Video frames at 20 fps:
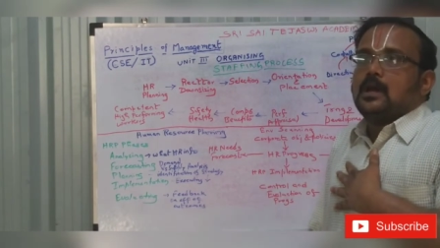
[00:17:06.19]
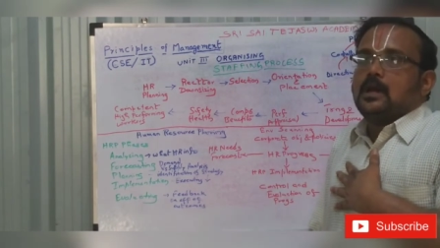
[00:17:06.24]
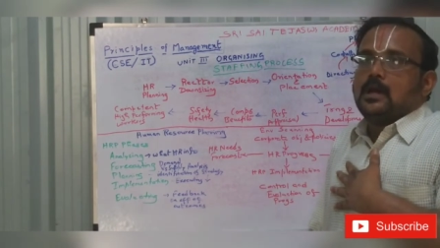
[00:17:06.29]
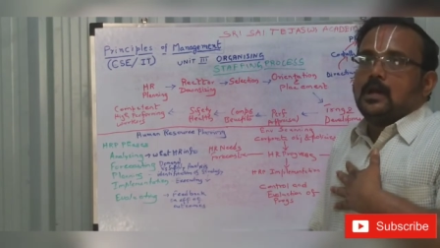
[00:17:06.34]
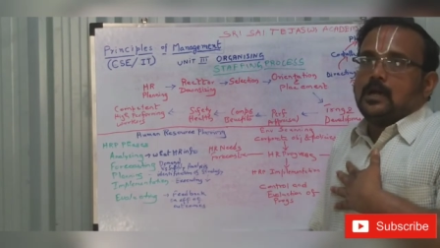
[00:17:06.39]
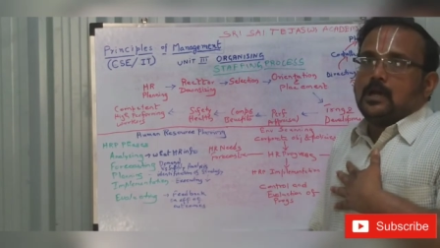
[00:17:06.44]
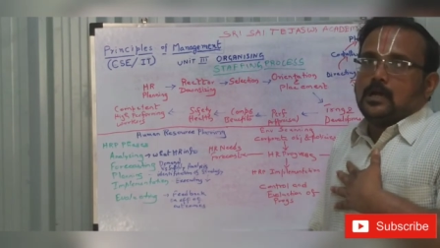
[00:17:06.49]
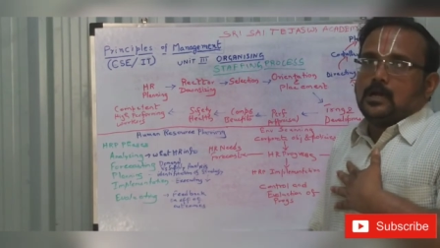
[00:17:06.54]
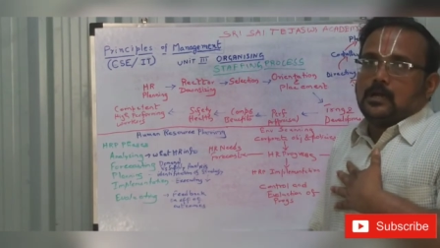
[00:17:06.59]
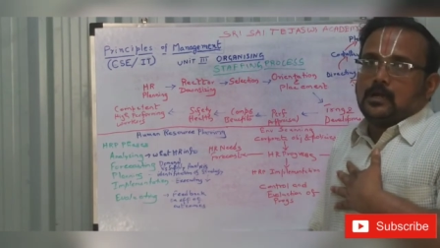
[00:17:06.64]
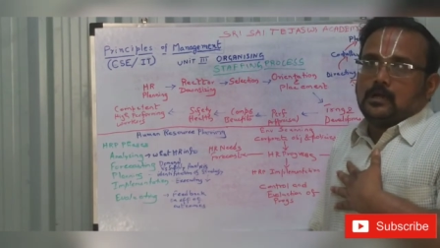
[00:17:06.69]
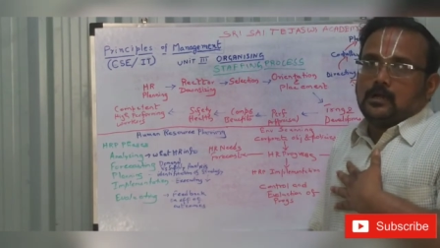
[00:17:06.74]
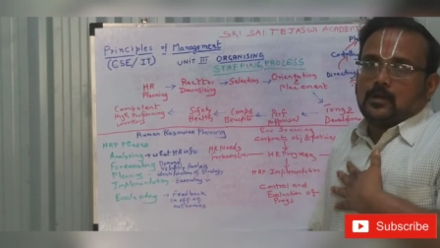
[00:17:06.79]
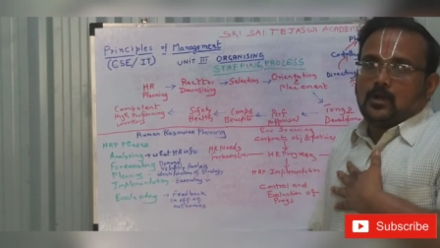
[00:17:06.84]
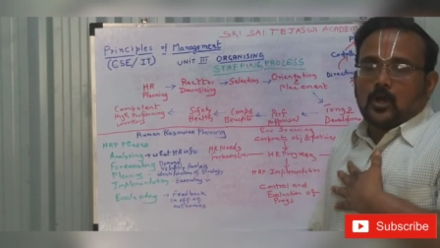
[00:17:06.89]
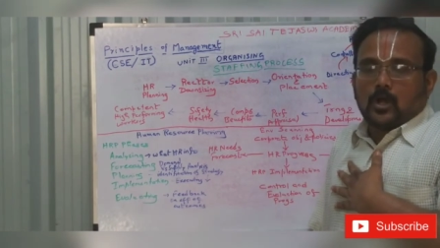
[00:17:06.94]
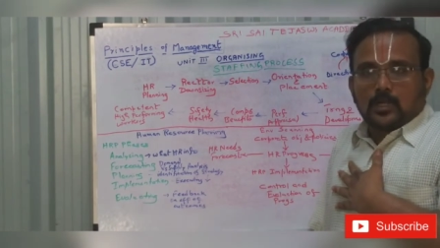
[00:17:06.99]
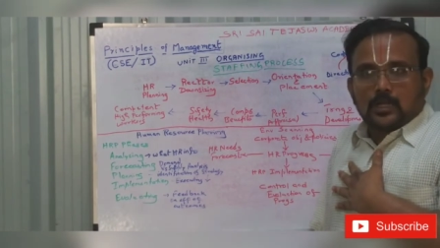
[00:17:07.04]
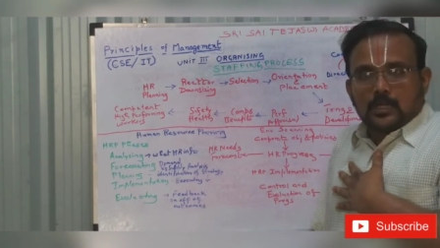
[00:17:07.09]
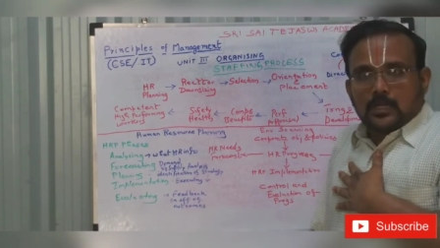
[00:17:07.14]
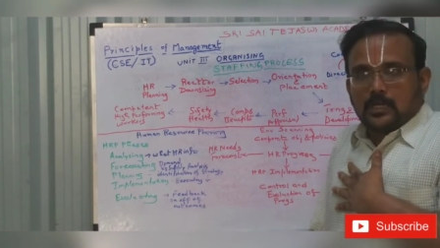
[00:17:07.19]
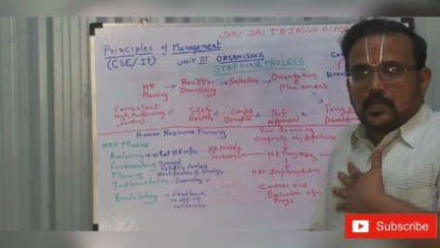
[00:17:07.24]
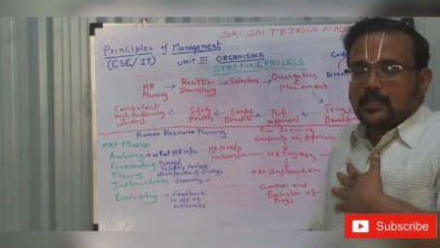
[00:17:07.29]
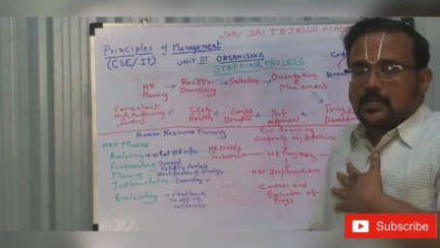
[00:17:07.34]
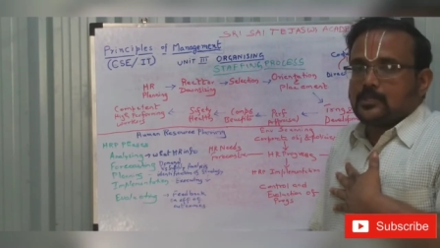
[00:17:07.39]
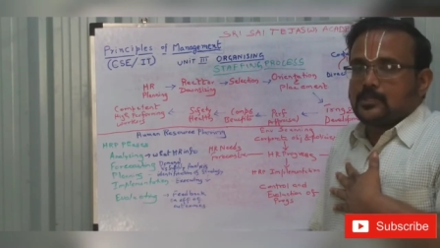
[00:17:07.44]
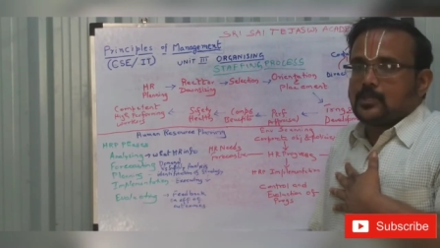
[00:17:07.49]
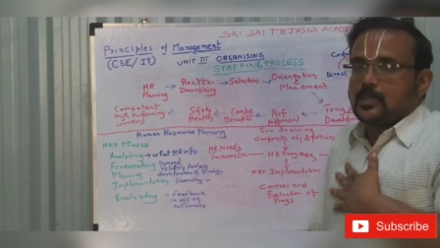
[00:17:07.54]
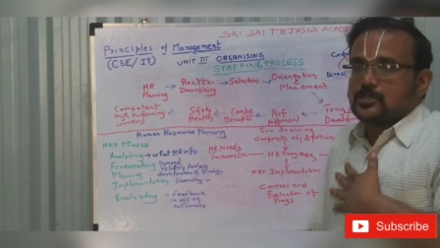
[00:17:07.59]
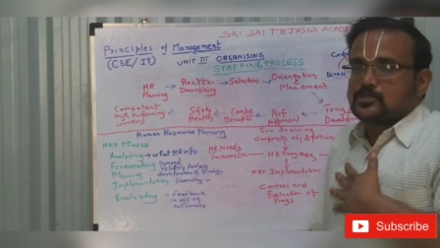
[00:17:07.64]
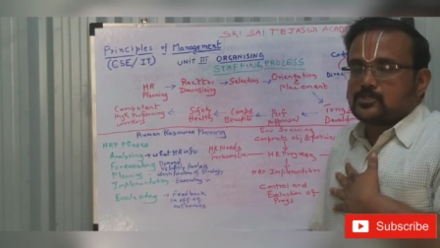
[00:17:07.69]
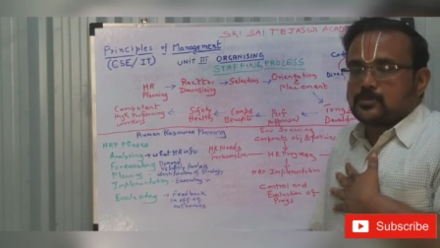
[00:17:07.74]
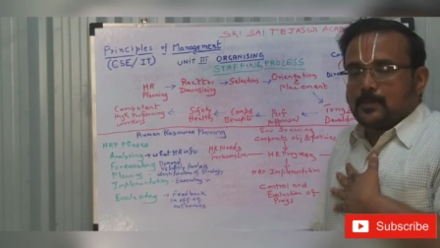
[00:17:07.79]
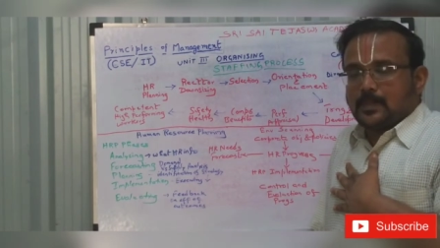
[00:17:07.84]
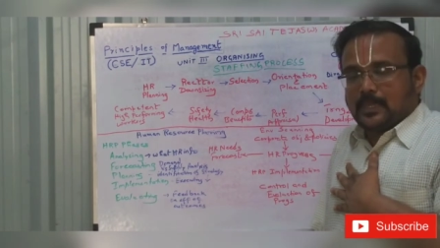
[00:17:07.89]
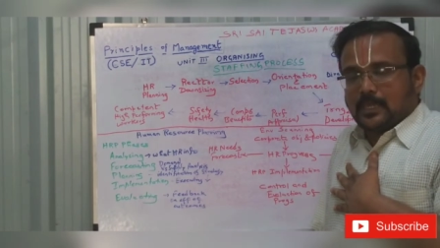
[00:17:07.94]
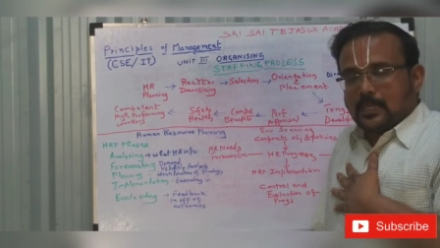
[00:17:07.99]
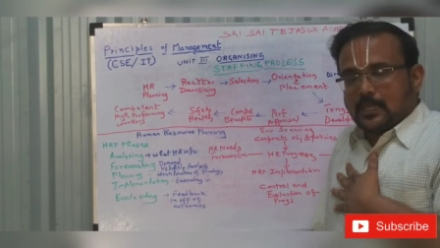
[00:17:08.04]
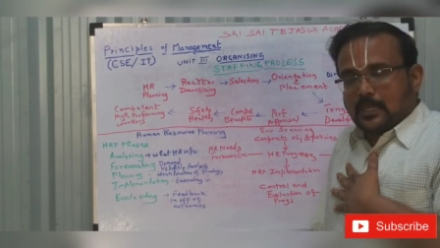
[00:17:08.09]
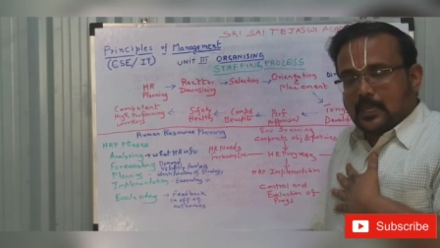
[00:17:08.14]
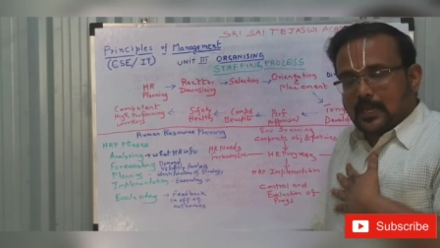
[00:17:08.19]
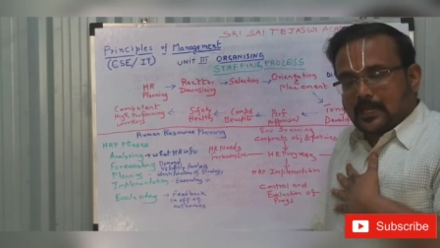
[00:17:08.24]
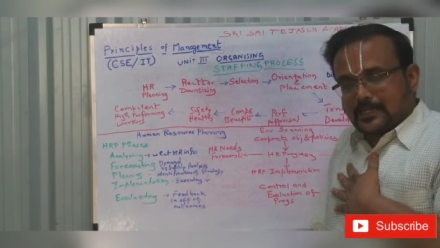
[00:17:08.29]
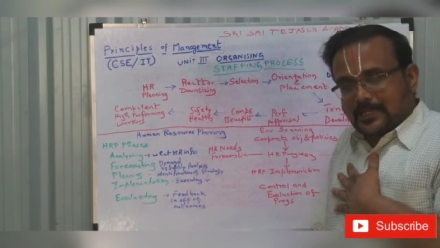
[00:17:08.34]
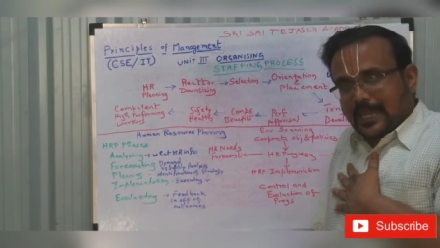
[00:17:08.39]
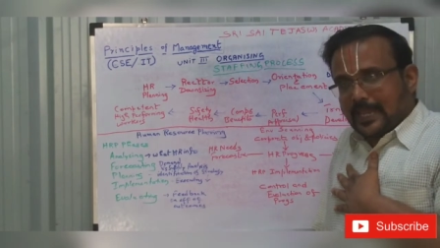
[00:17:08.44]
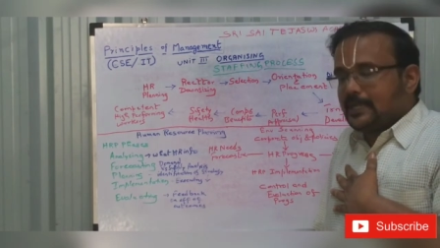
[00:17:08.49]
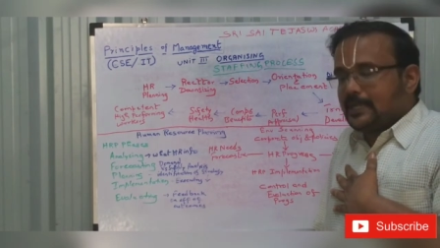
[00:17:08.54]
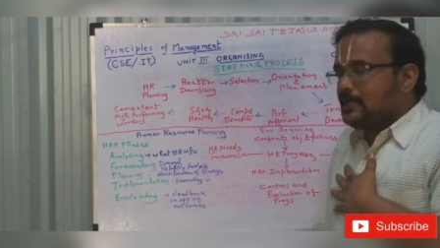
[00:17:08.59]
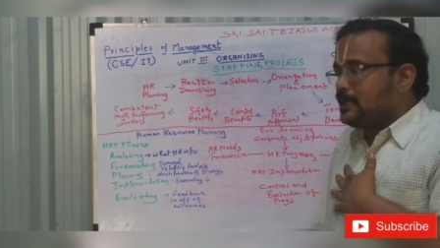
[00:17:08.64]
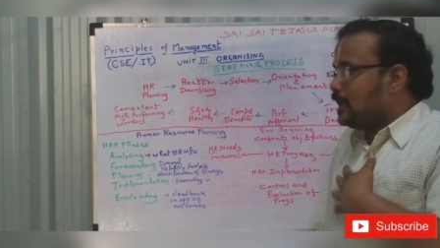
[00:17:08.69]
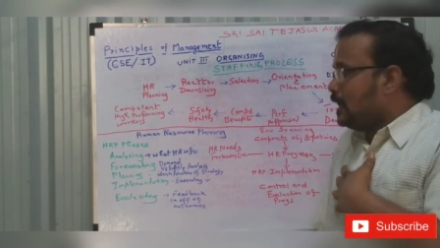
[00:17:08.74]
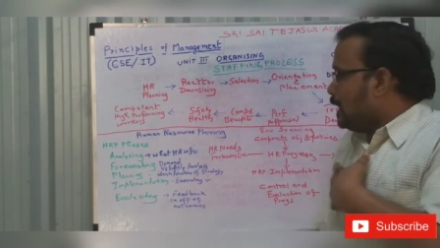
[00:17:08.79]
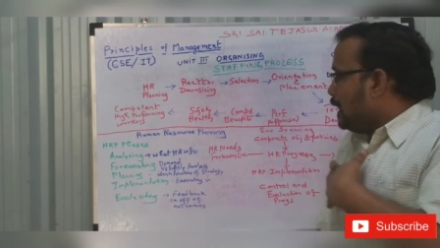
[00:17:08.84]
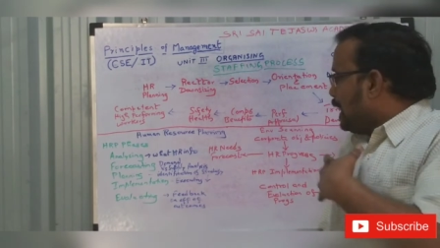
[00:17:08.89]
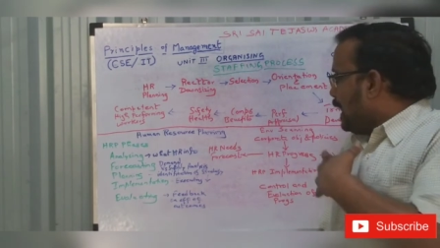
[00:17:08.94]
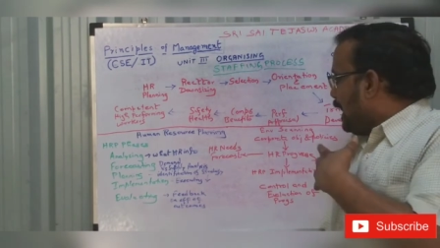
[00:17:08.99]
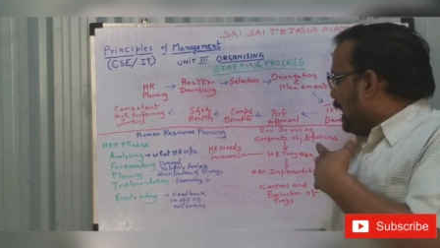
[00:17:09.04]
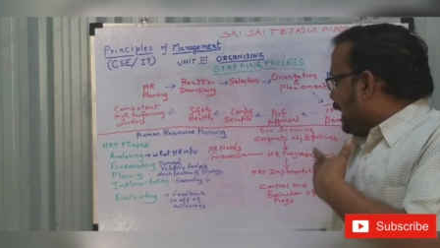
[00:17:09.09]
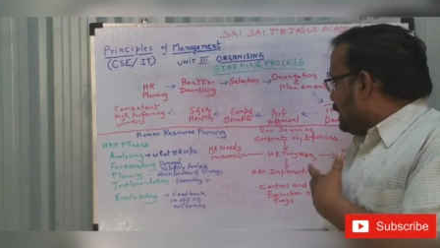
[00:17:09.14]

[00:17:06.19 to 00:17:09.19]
honored. It has to be attained.